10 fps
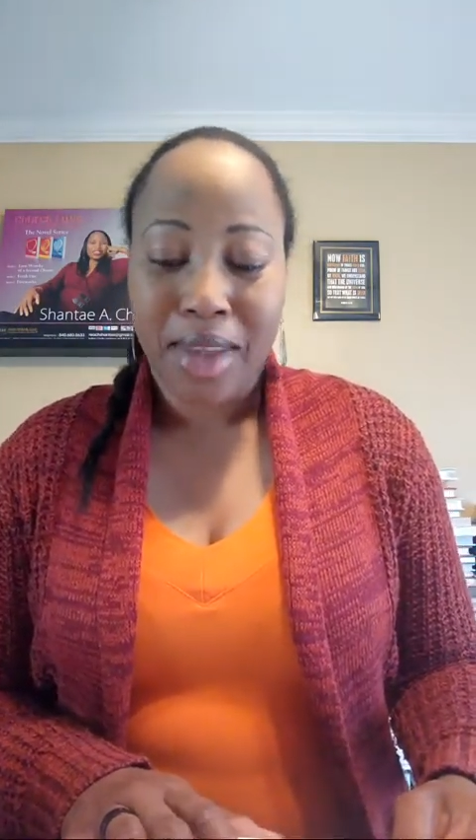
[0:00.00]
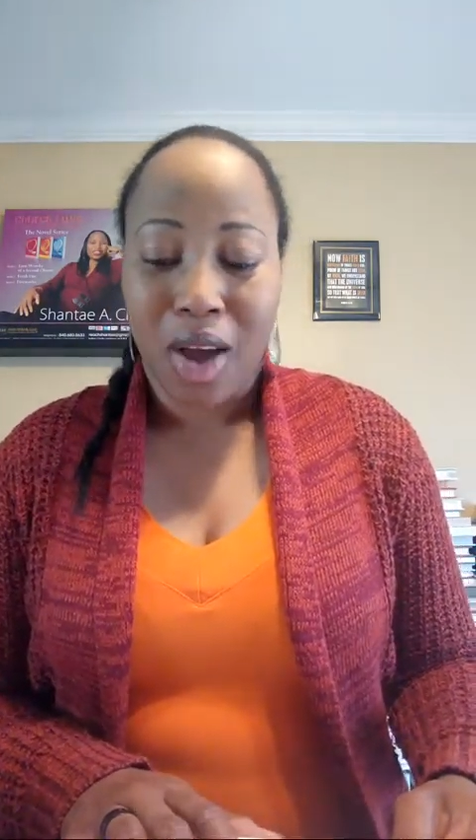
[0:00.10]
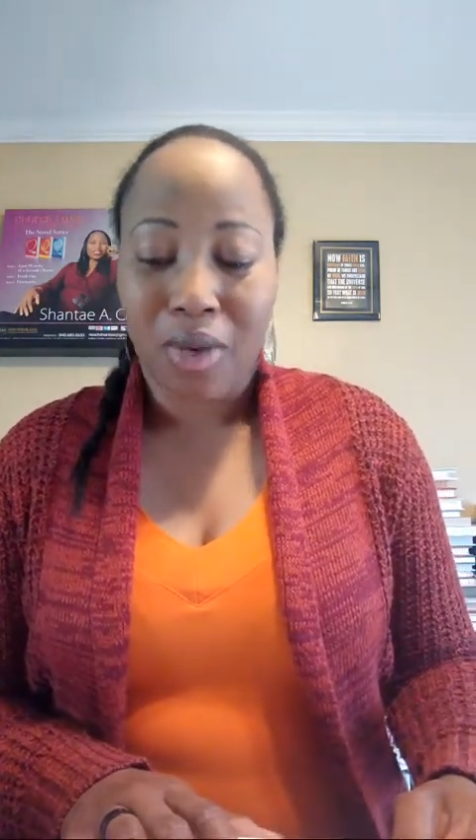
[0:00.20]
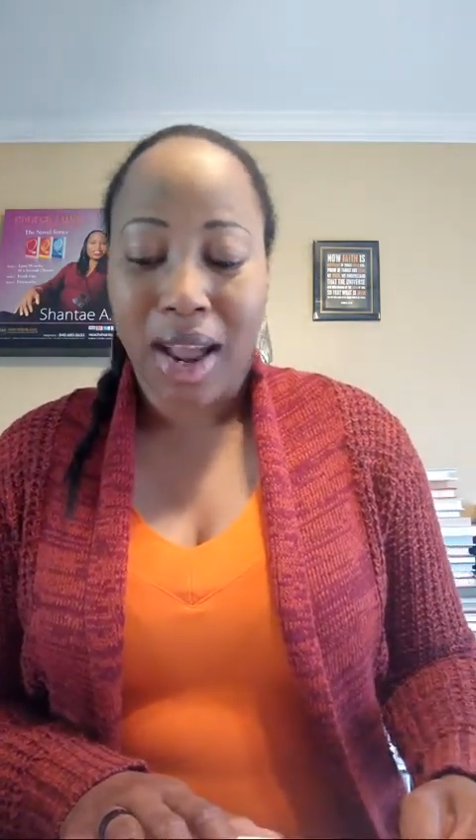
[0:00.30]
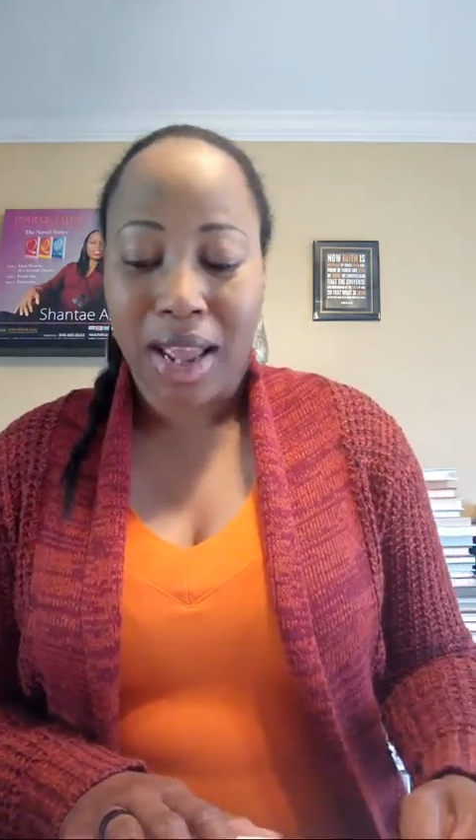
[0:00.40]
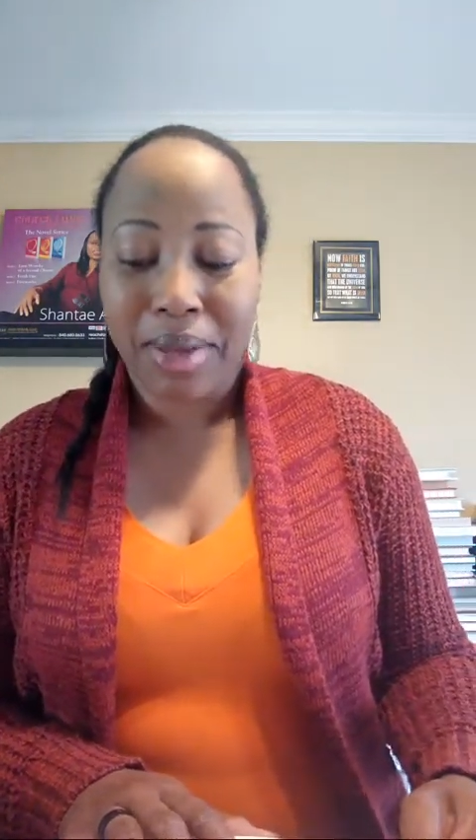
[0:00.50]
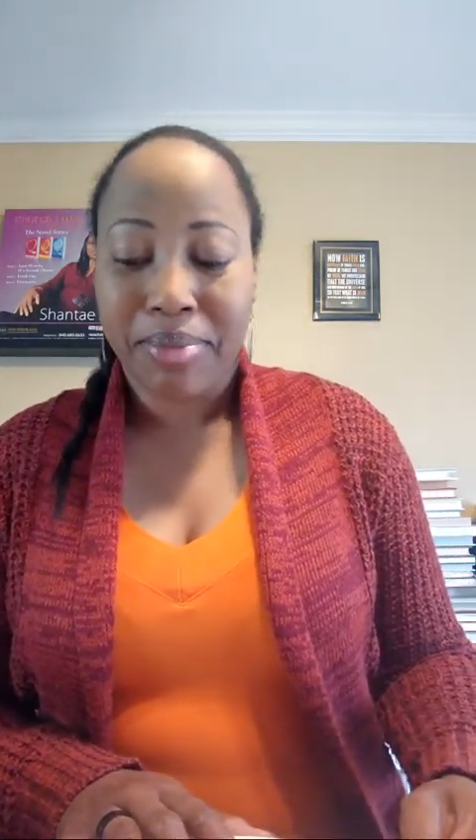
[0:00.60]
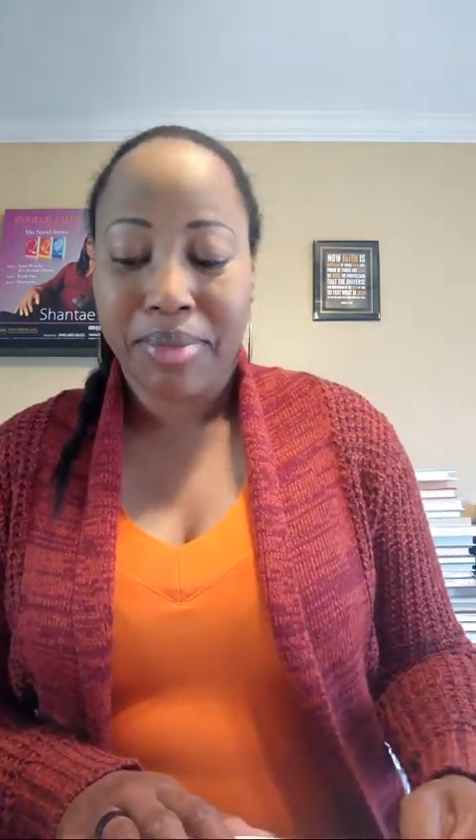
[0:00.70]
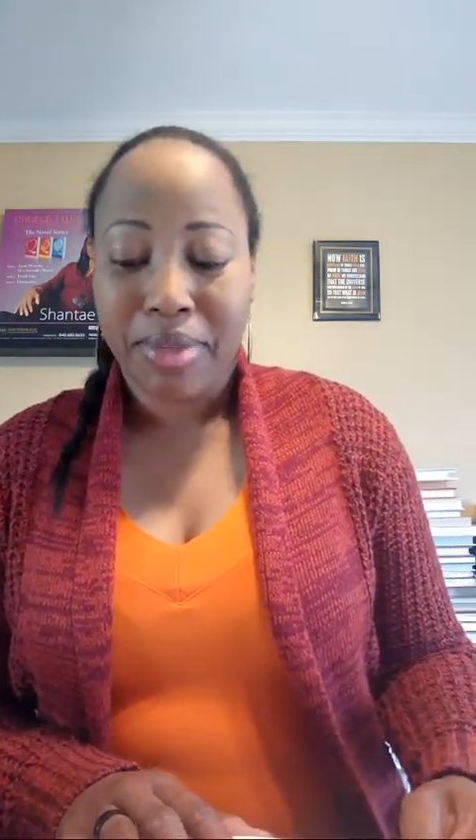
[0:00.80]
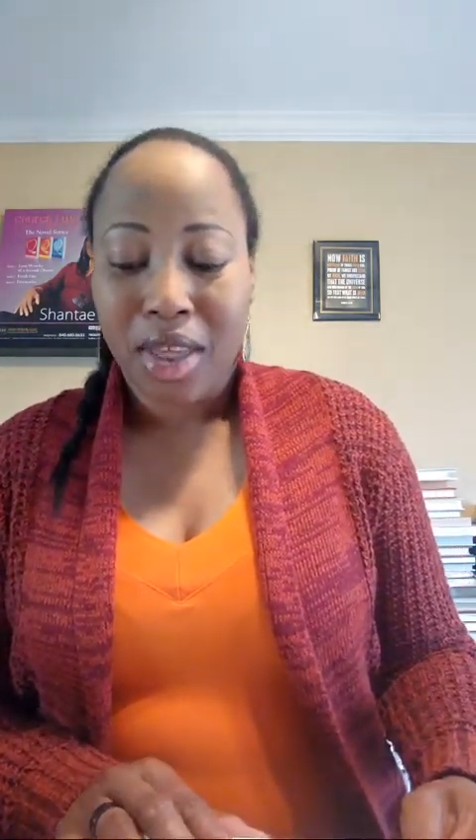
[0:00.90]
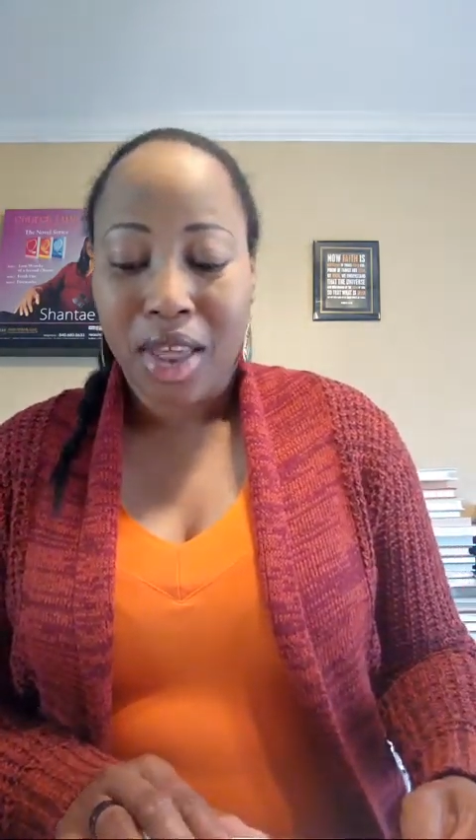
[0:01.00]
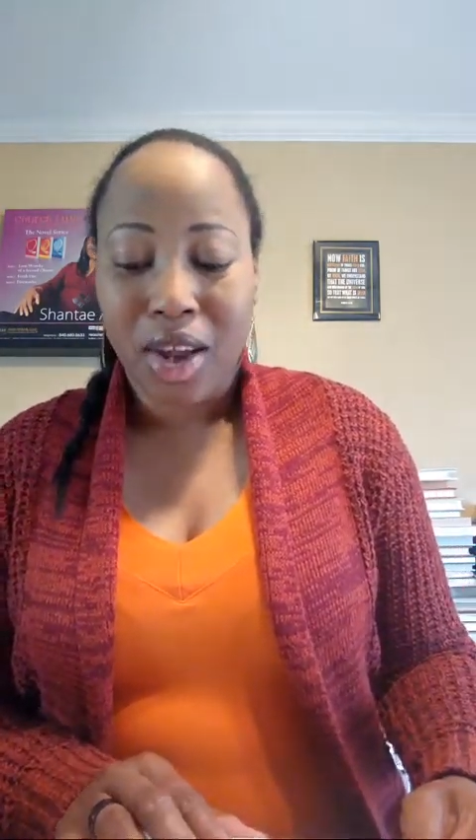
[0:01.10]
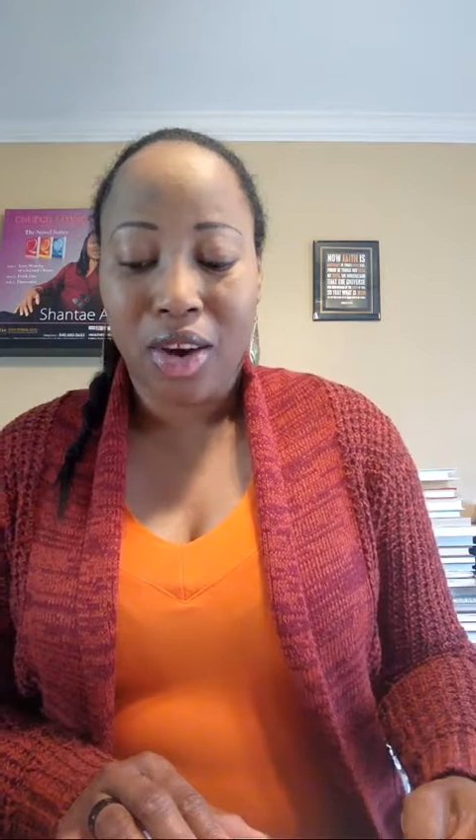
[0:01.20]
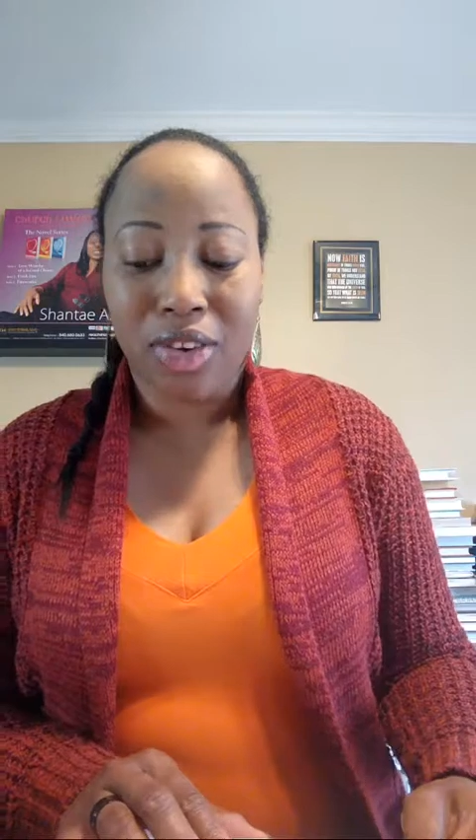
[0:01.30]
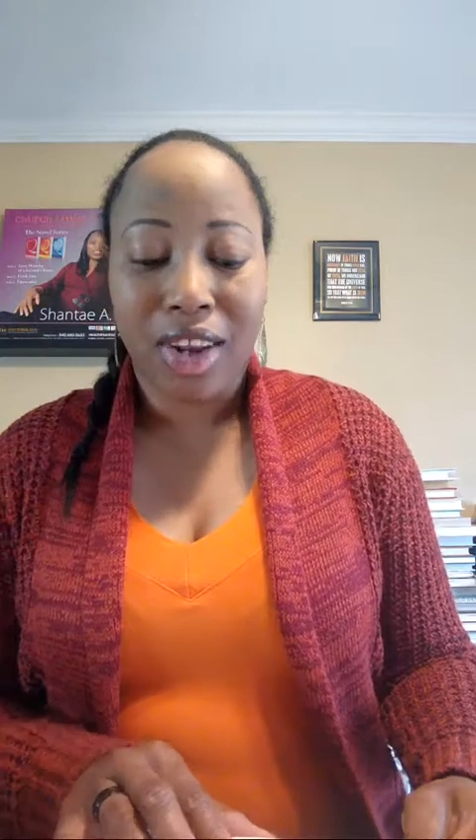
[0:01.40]
All right?
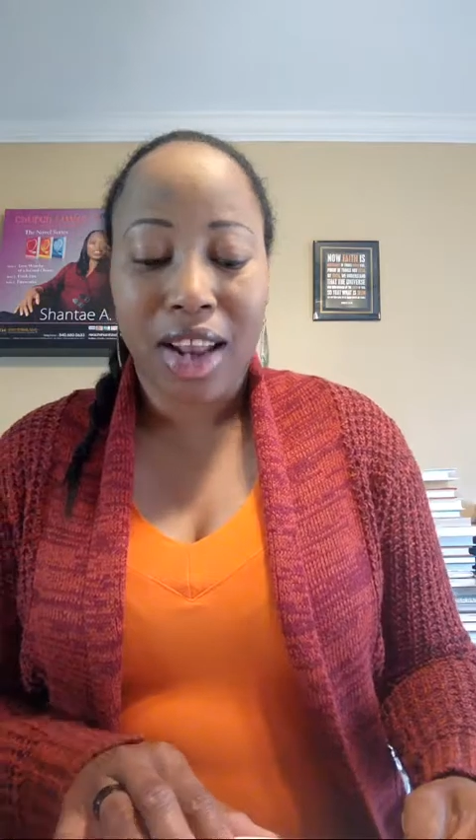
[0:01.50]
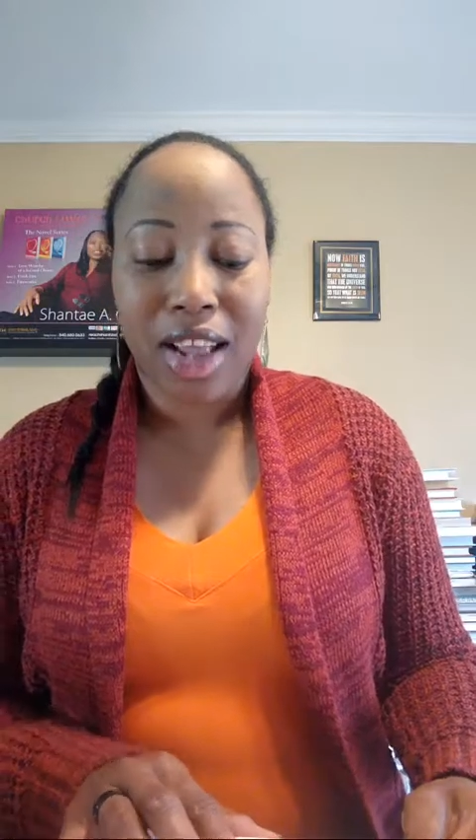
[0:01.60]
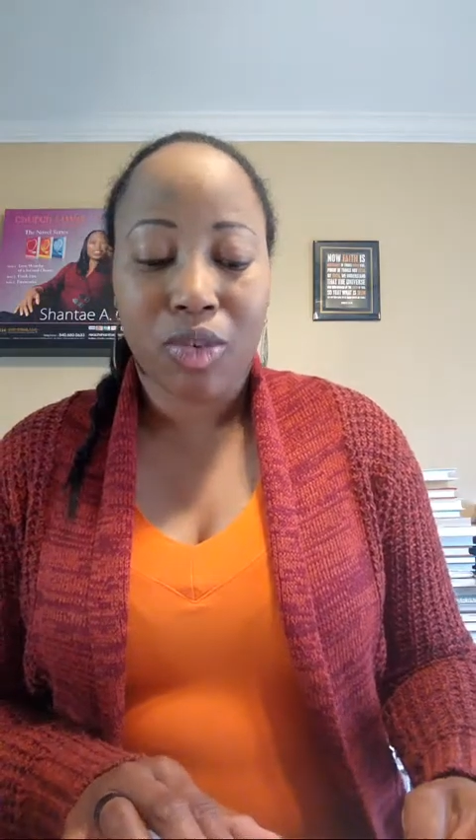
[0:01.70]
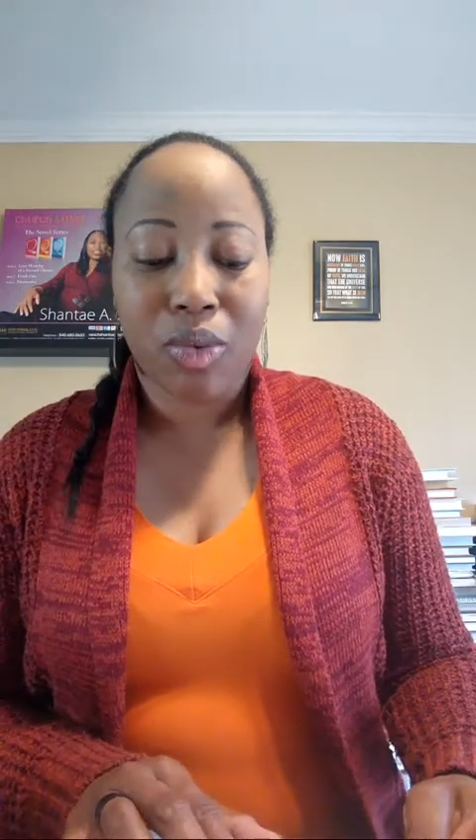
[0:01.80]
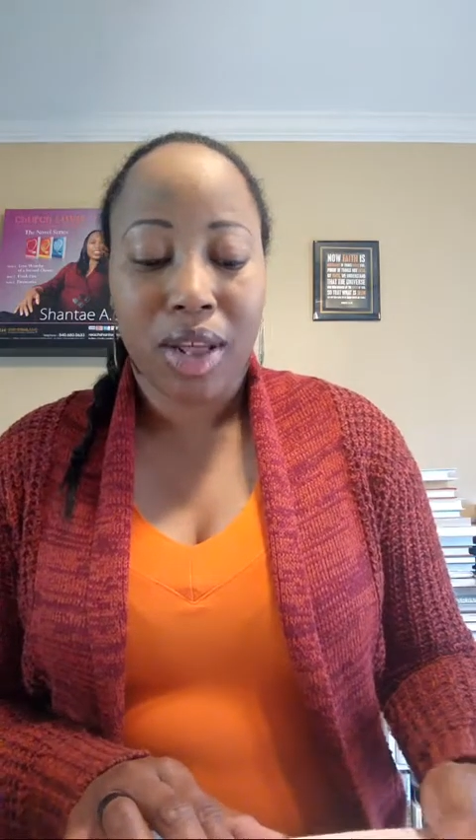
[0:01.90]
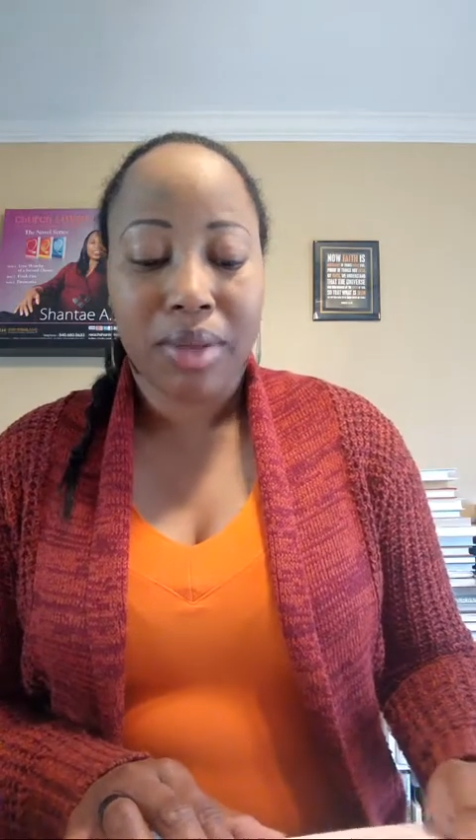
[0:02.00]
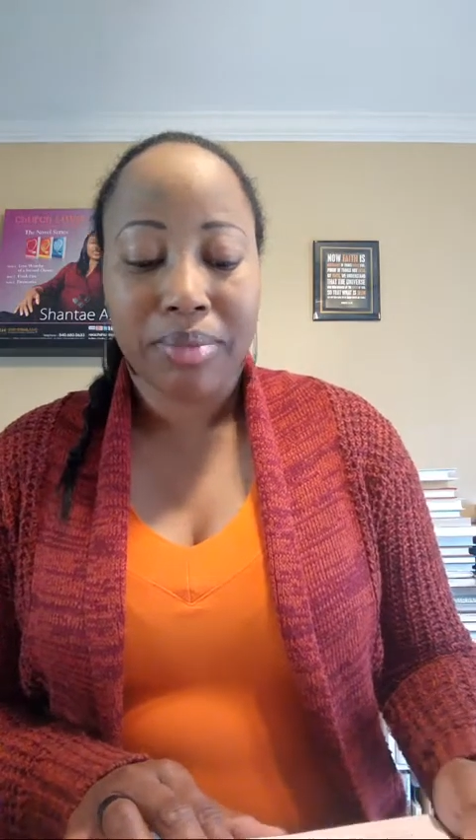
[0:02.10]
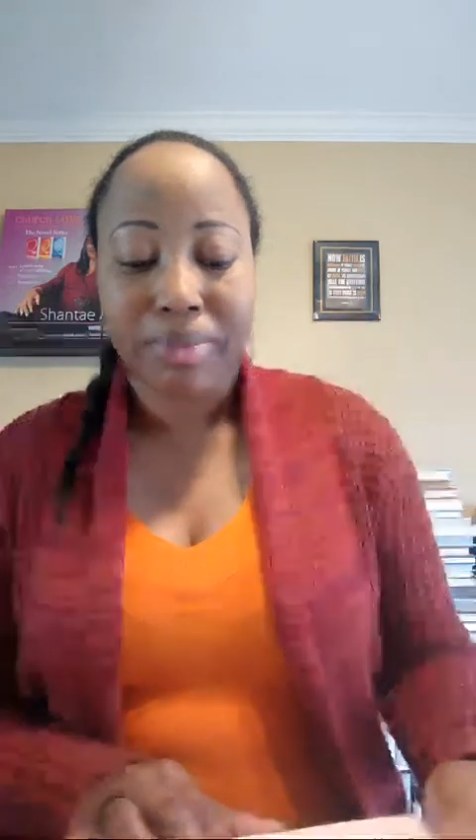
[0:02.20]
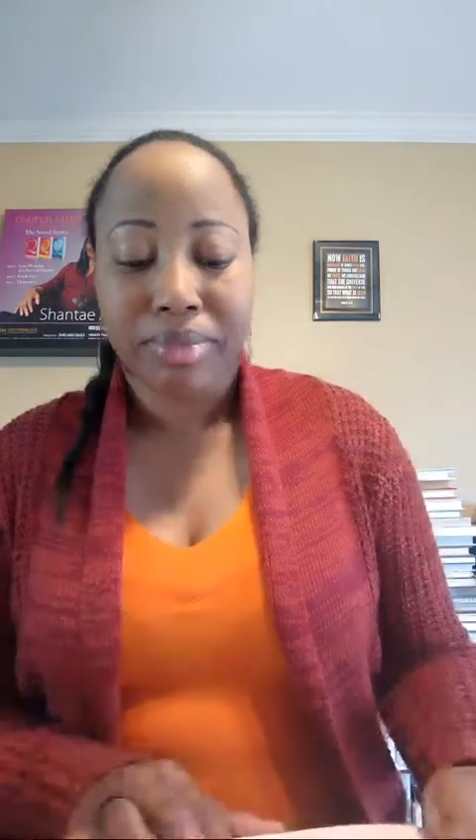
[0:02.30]
Here's the next one.